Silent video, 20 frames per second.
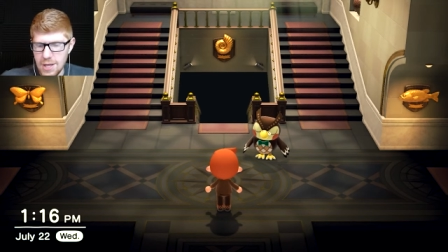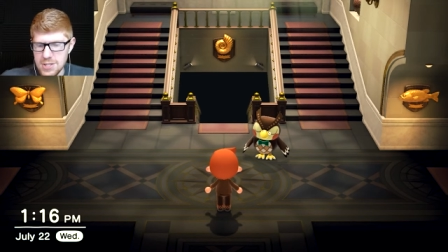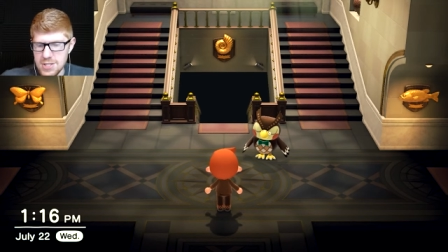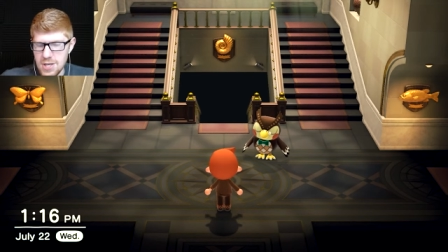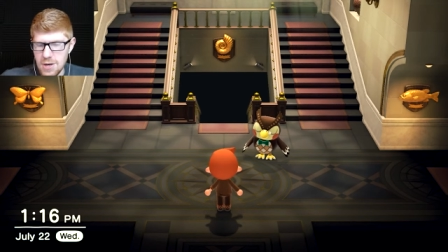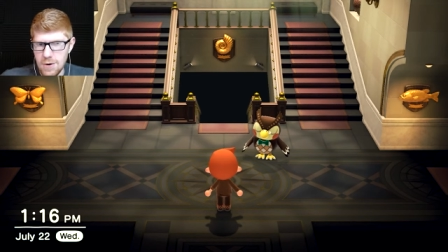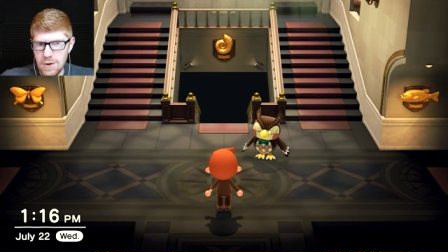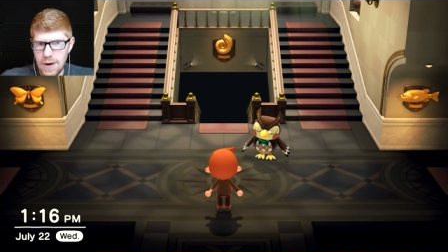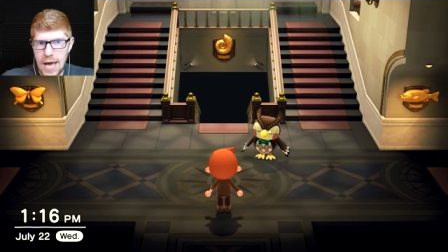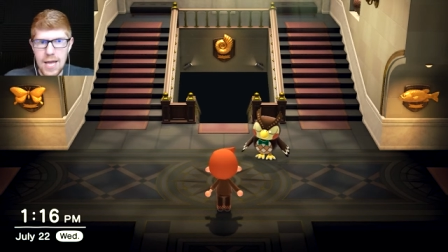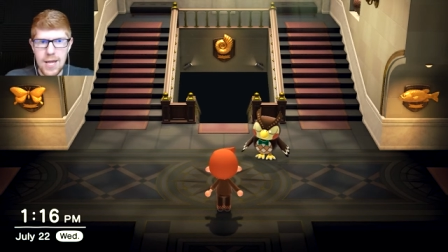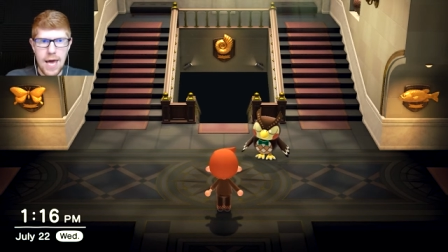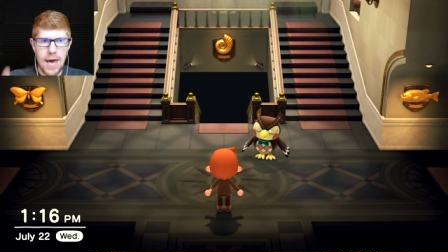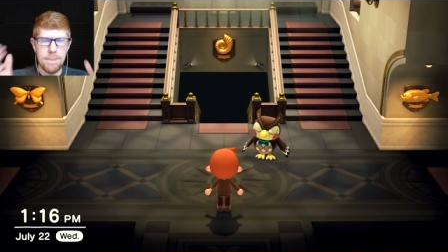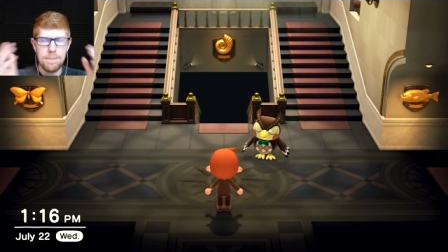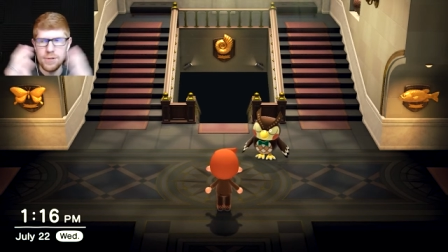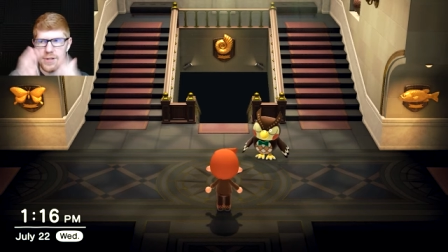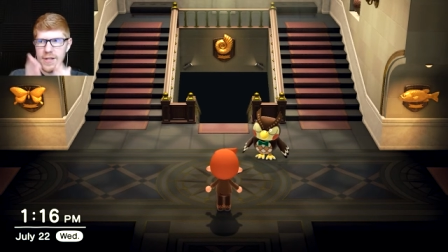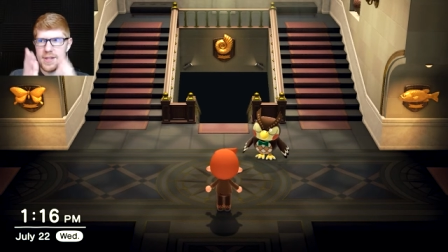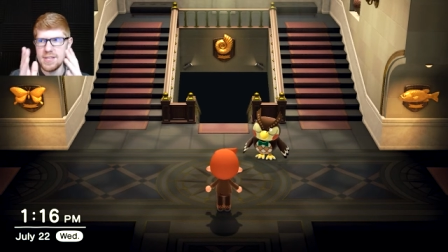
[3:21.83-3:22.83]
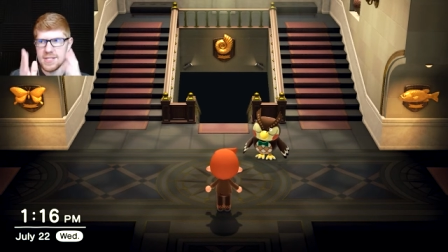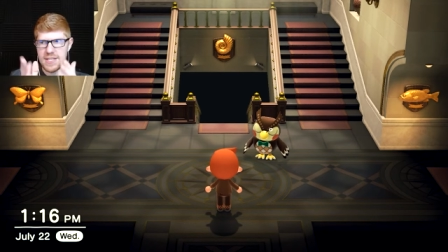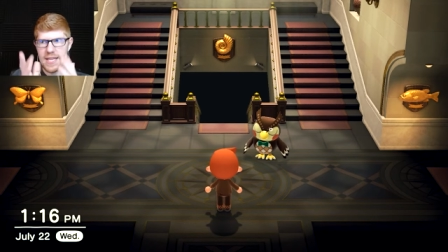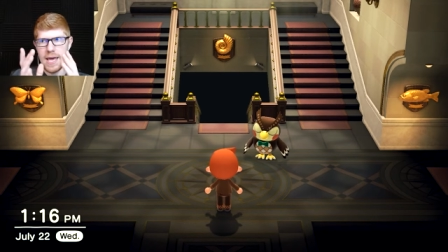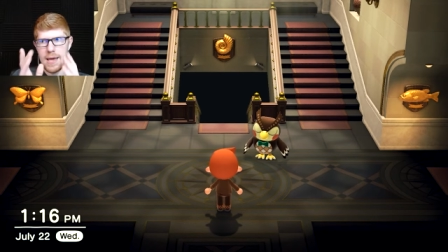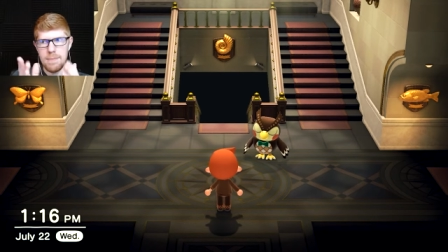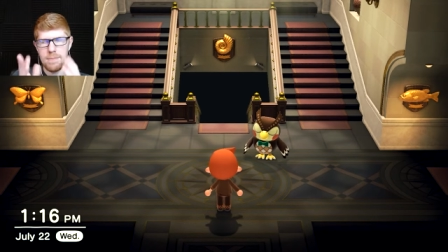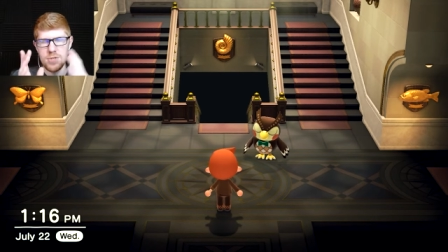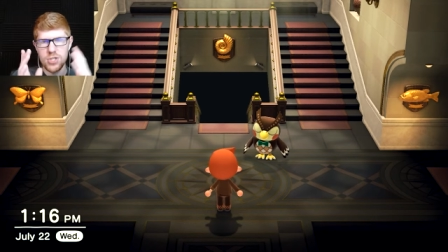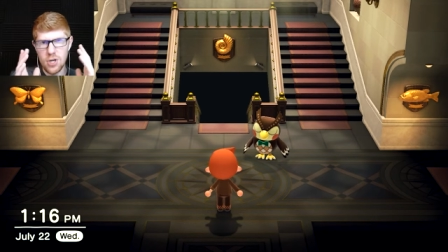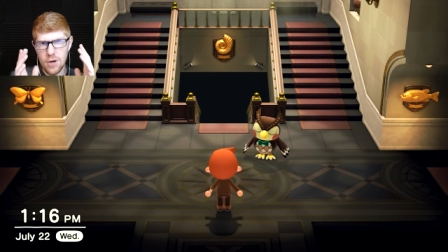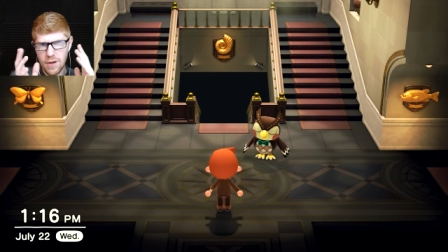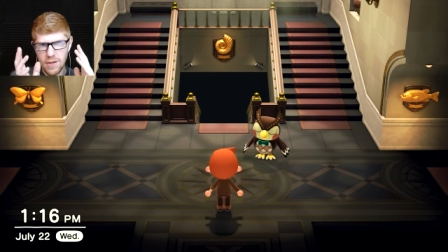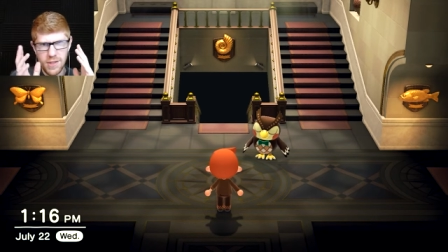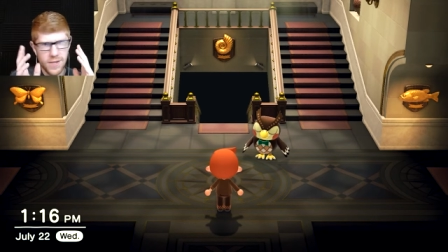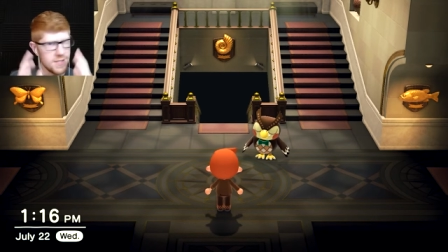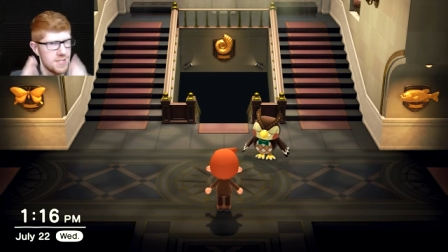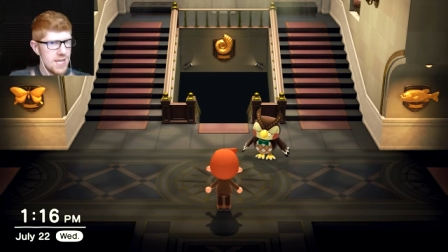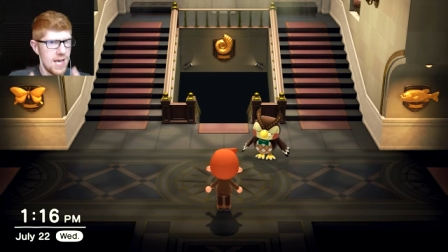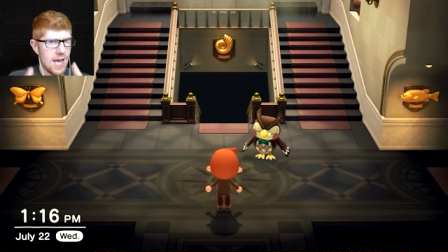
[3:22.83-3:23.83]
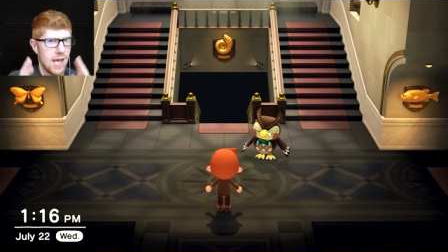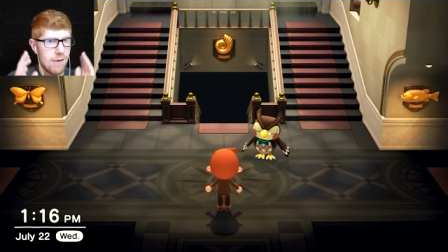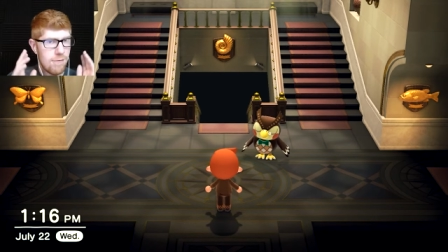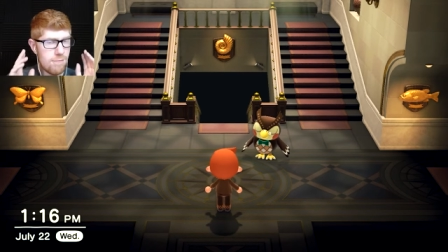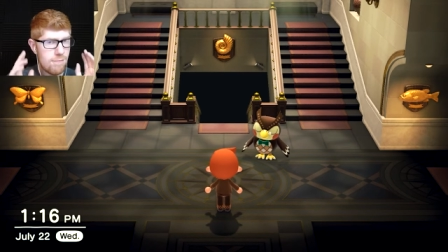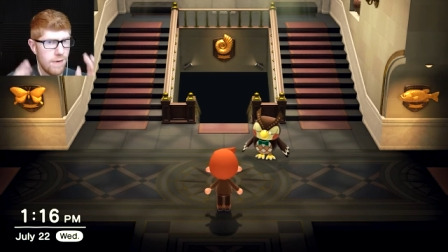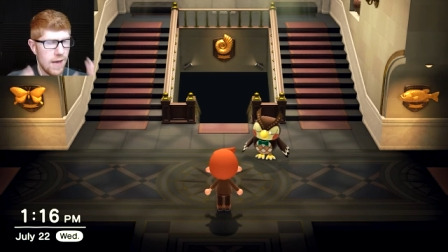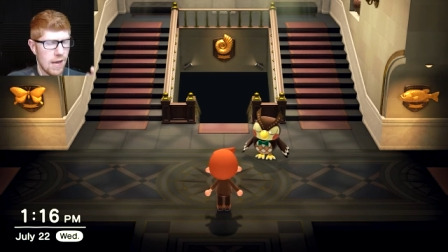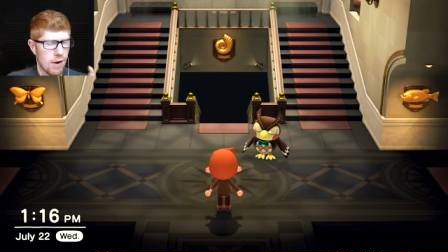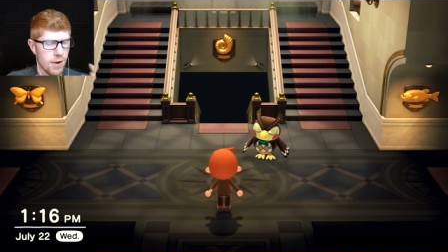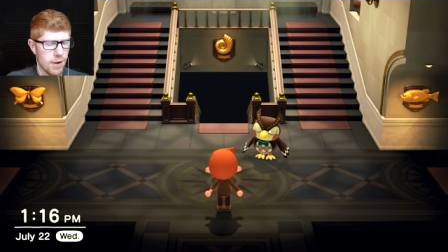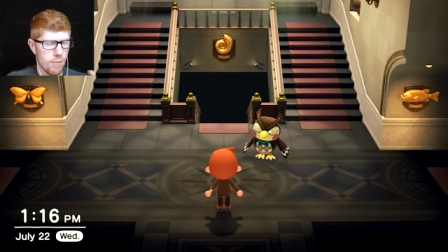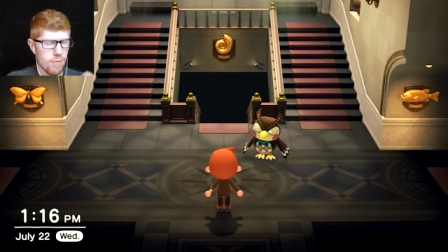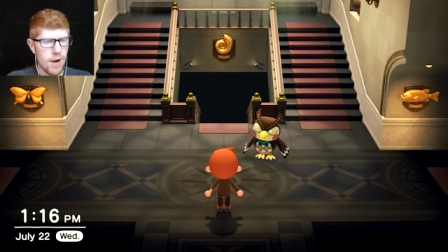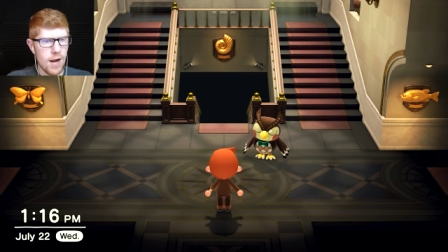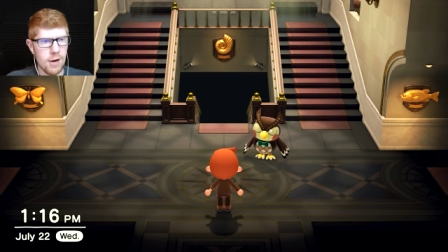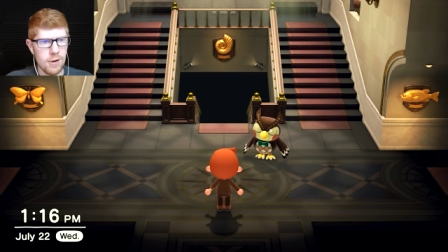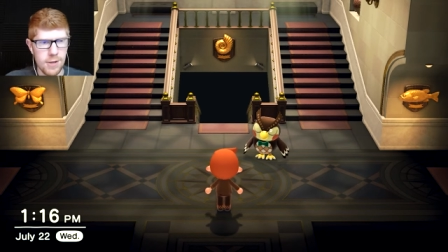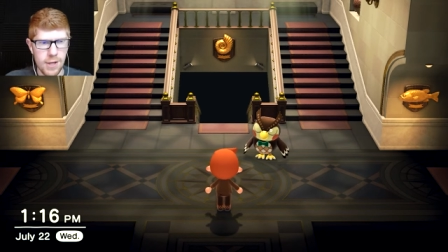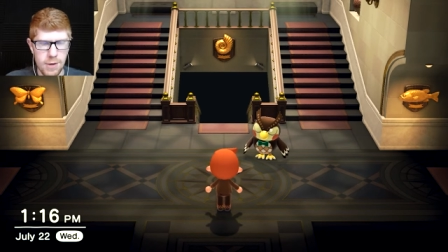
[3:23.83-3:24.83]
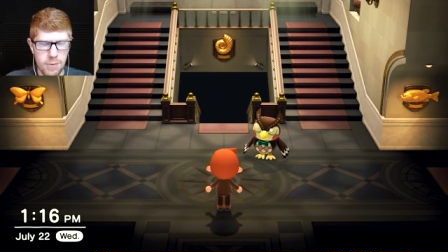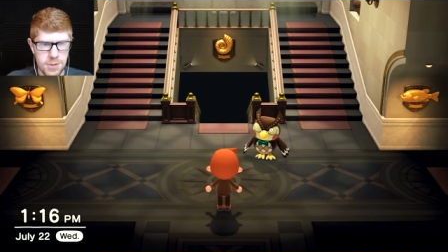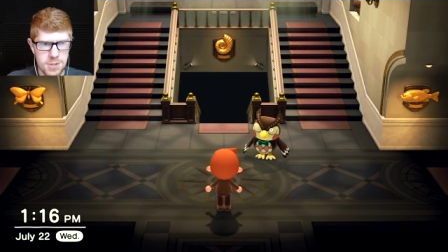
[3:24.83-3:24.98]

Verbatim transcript: So I, I play this game during the day very rarely,